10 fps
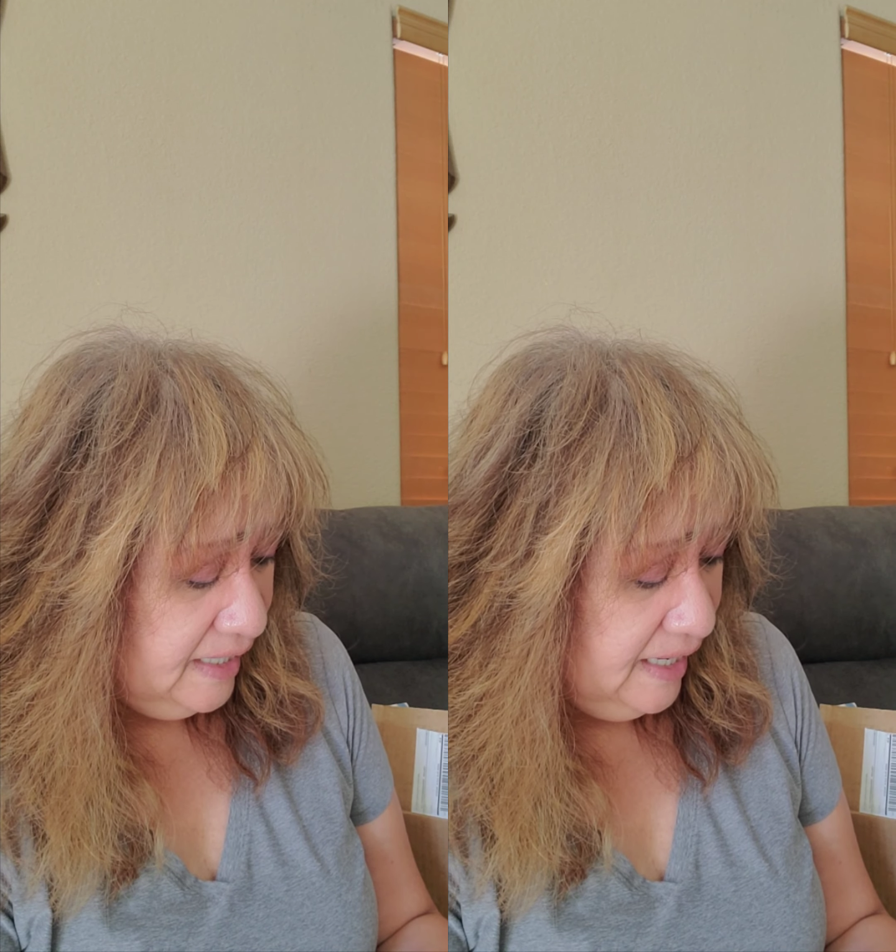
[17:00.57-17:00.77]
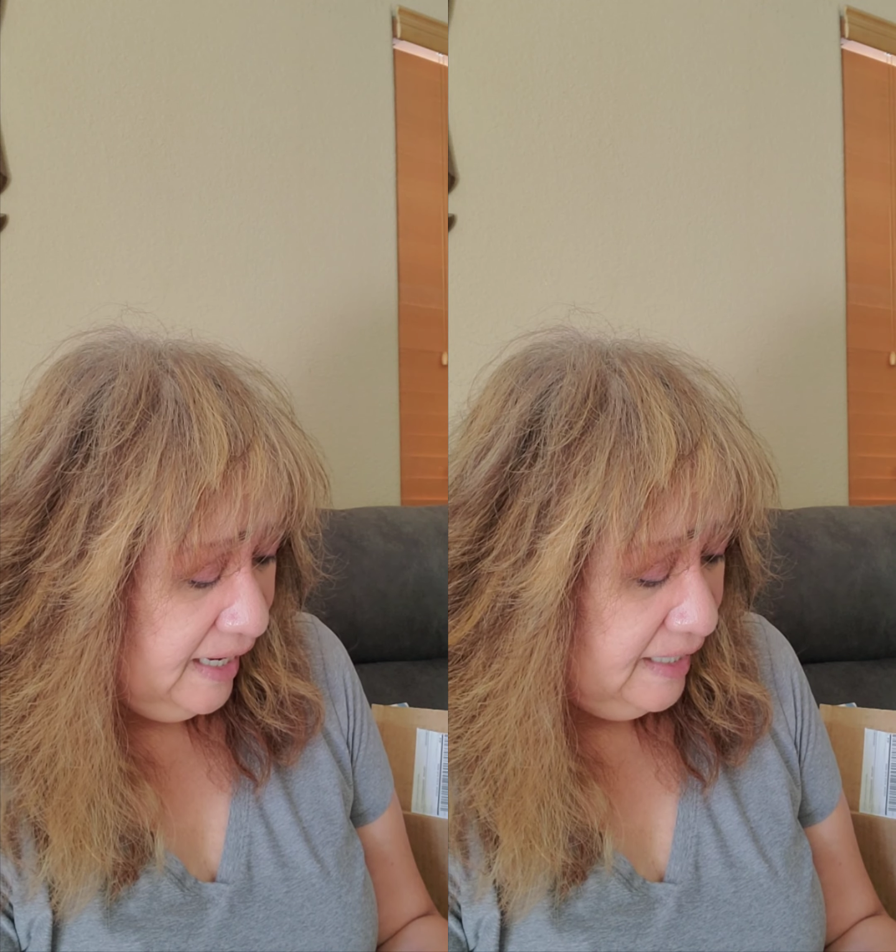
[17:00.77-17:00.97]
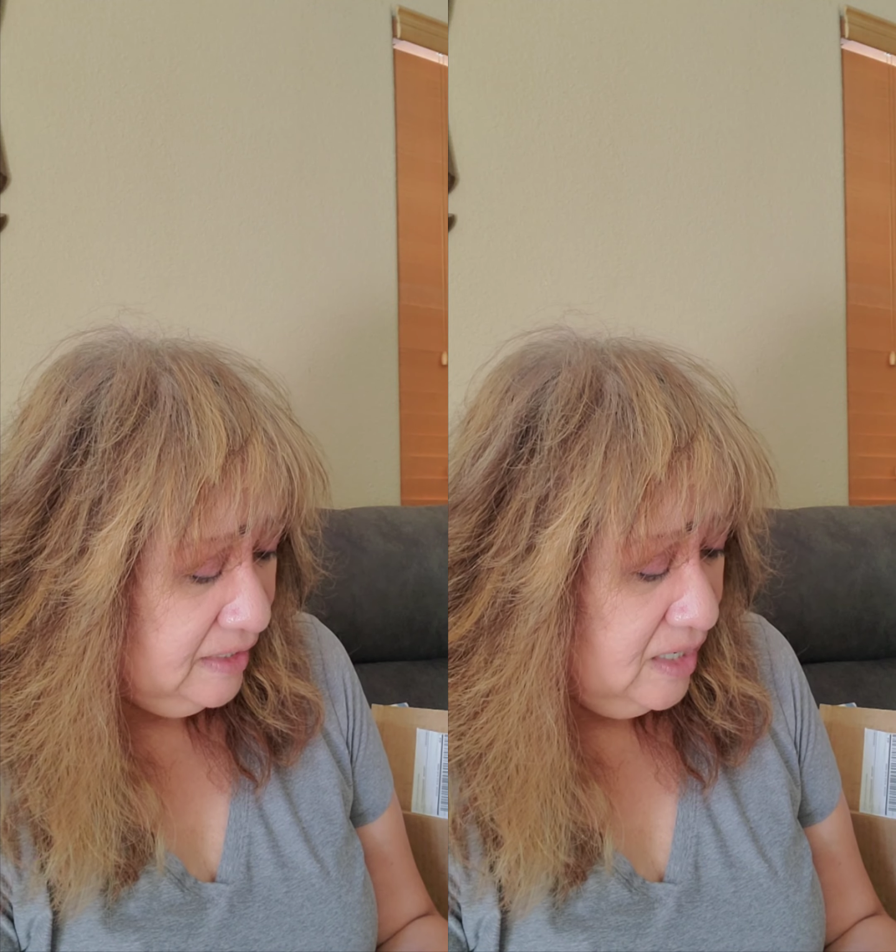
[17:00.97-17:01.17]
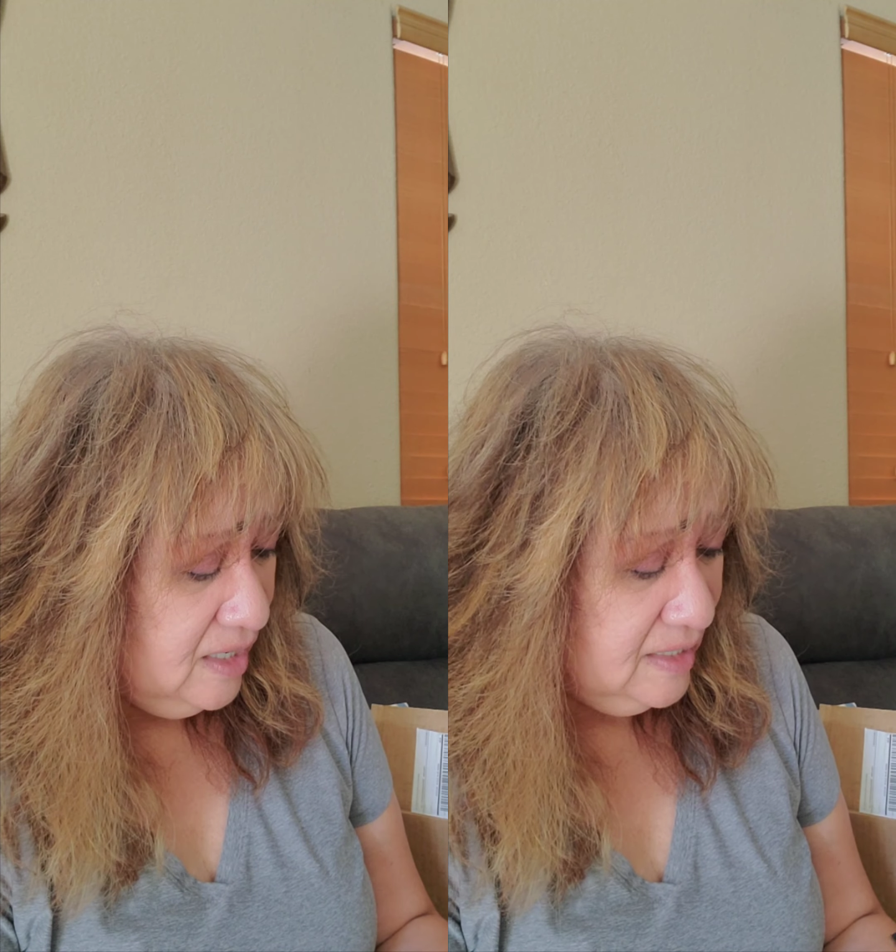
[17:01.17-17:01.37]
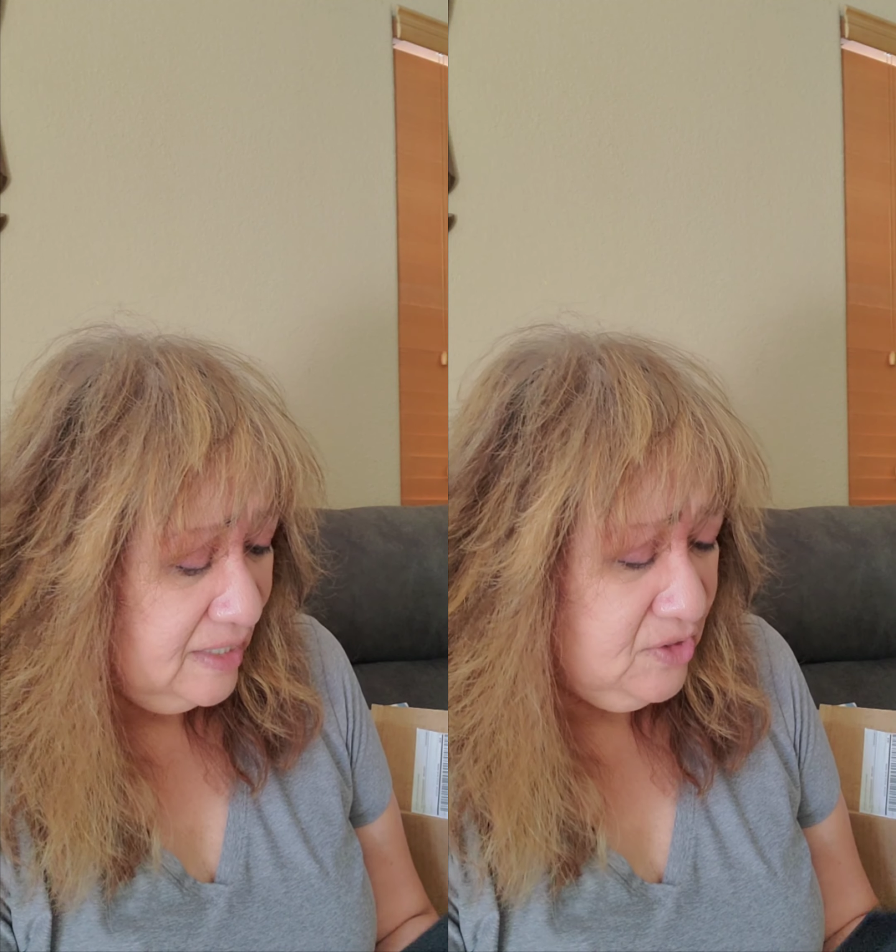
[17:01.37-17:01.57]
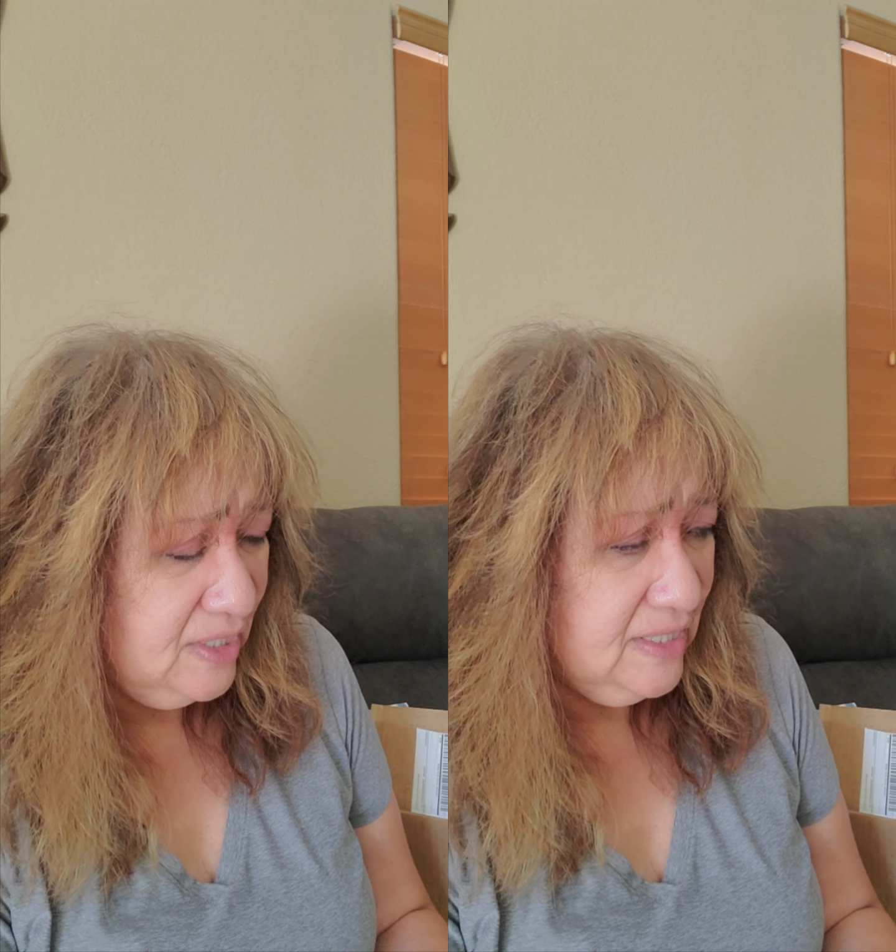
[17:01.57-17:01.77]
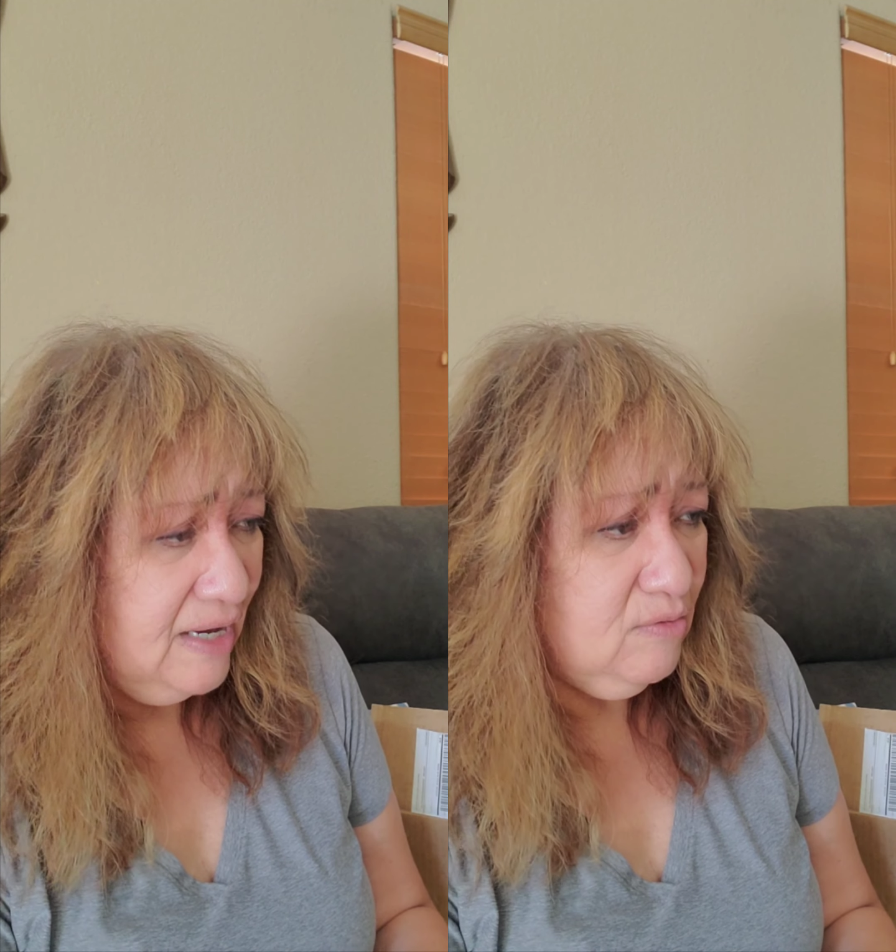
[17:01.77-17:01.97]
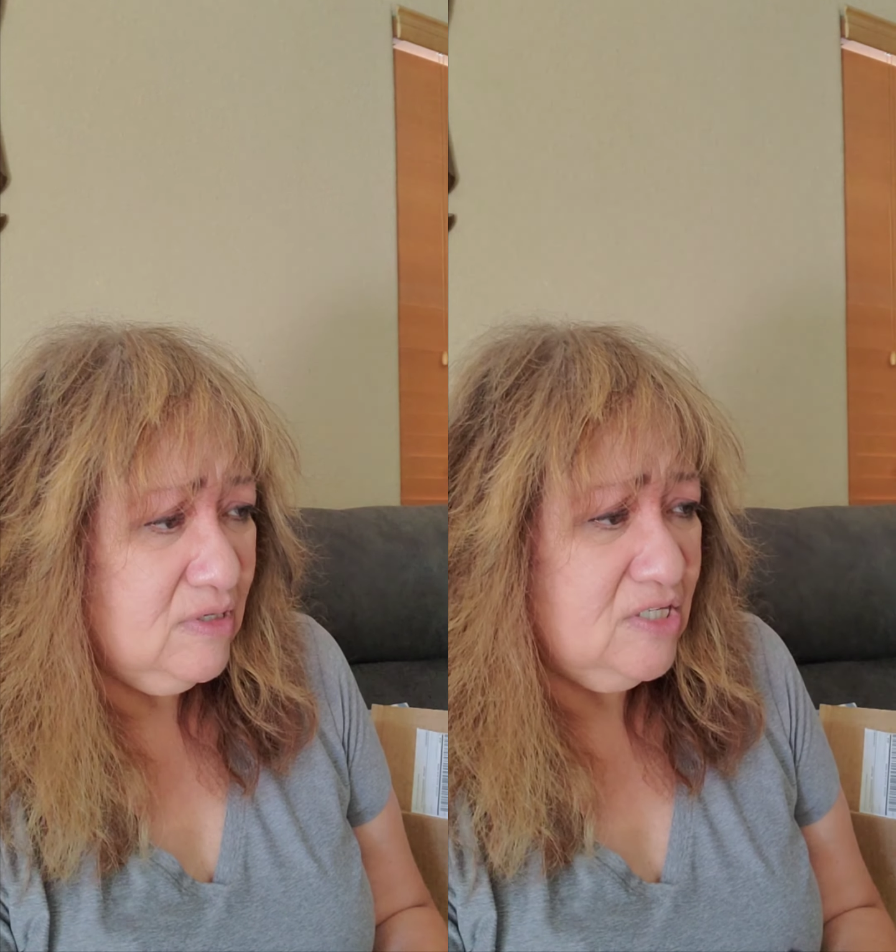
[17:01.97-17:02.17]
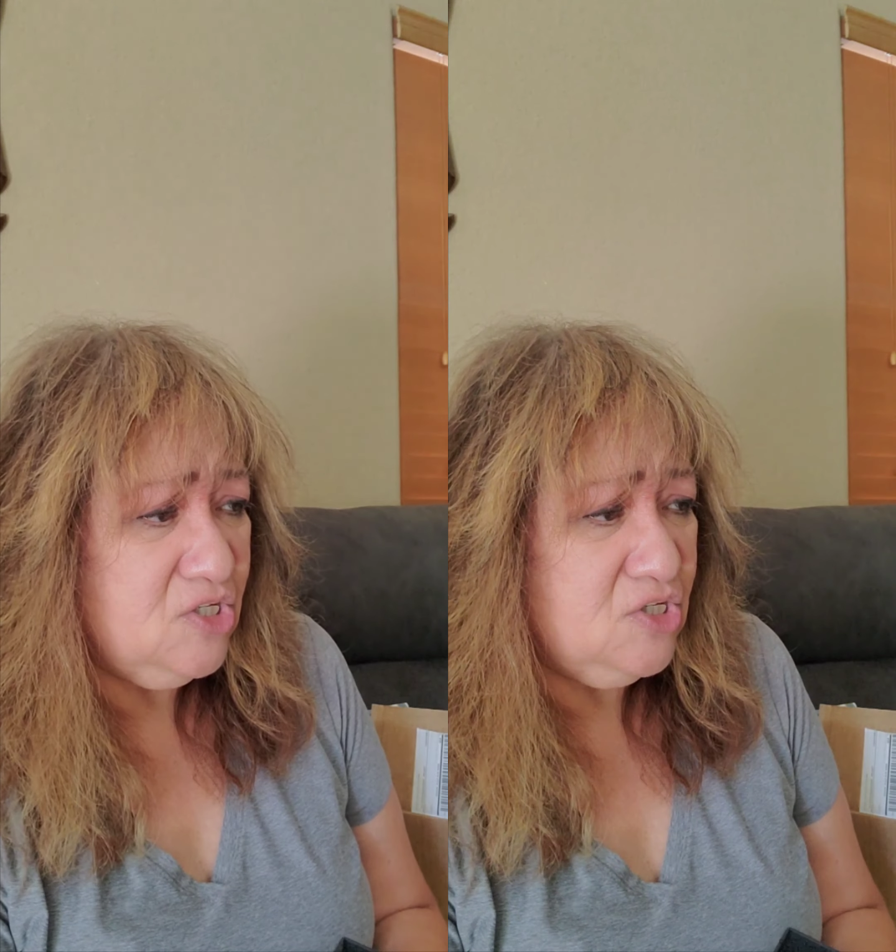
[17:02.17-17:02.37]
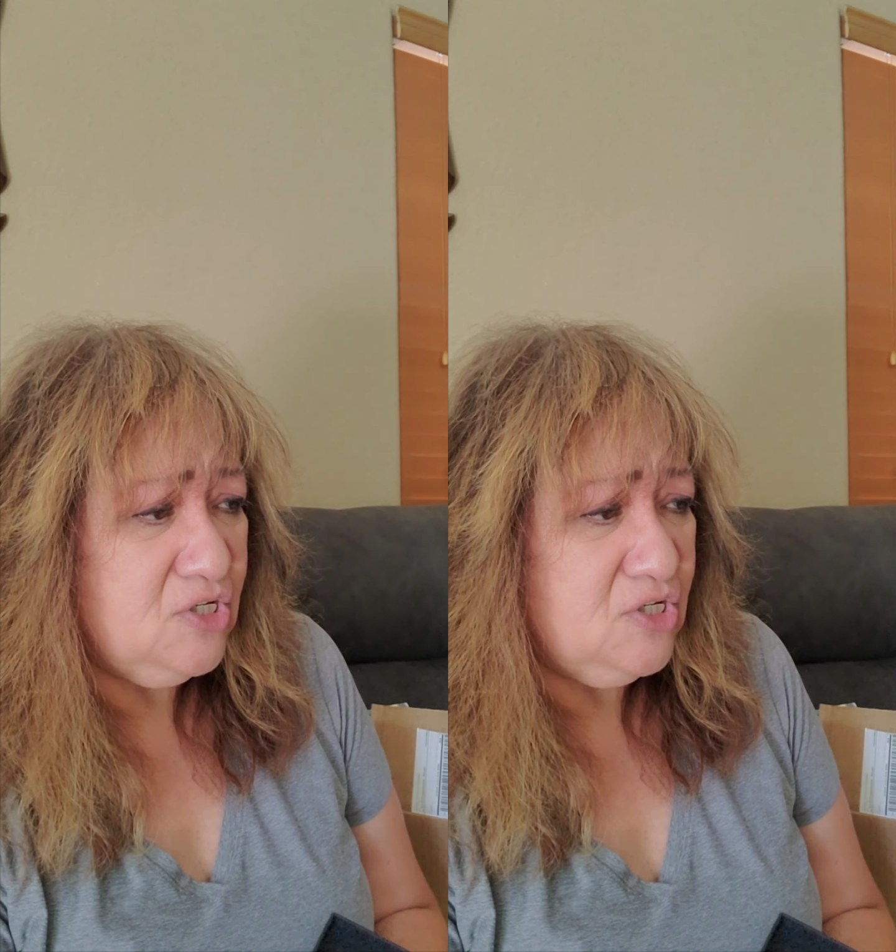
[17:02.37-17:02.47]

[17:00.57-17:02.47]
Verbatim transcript: Kalon, I think that was